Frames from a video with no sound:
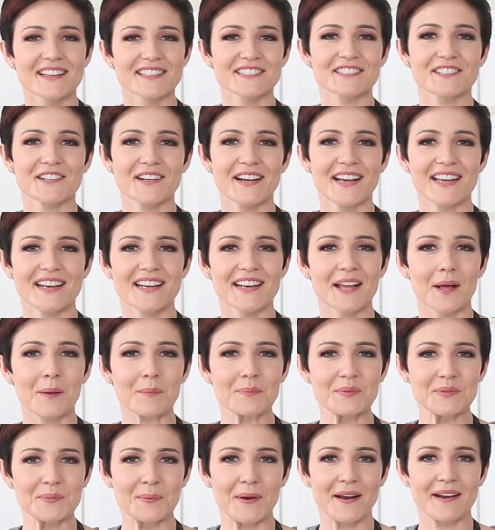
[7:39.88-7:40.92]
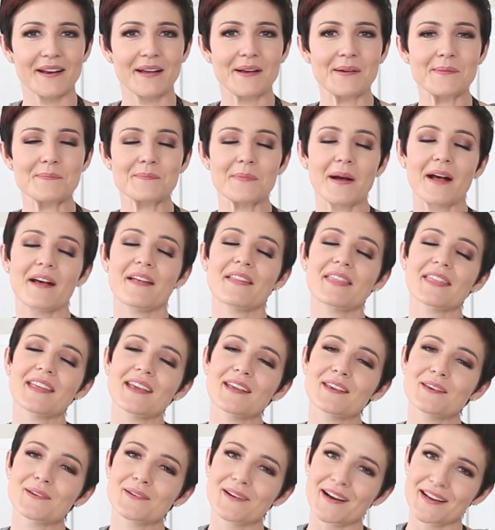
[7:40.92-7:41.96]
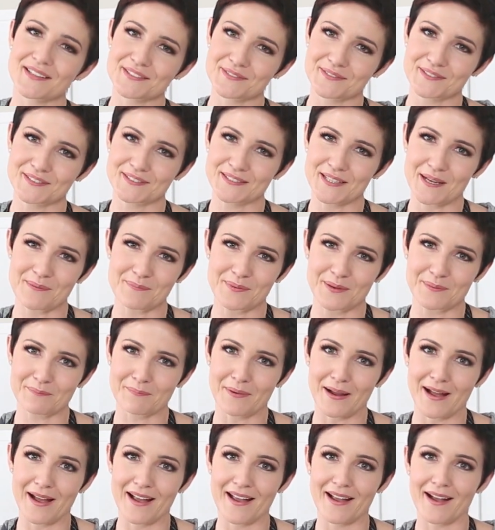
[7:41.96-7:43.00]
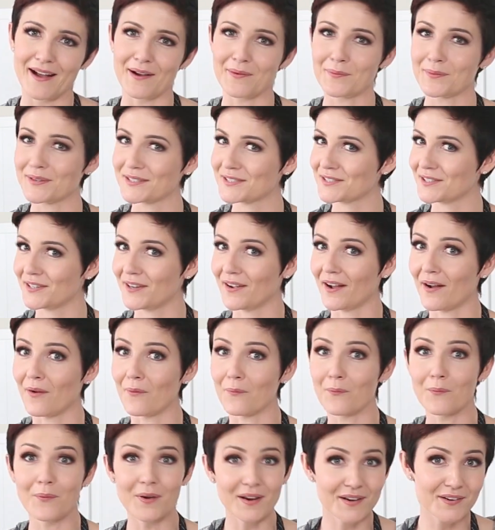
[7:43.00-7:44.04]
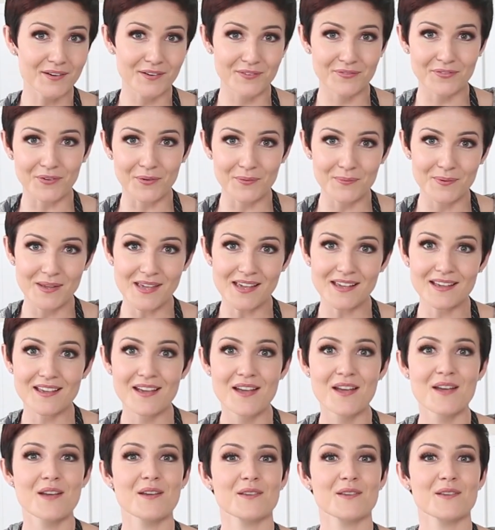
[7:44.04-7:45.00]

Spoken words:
Let's go ahead and help spread it. But thank you guys for stopping by. I wish you a wonderful week.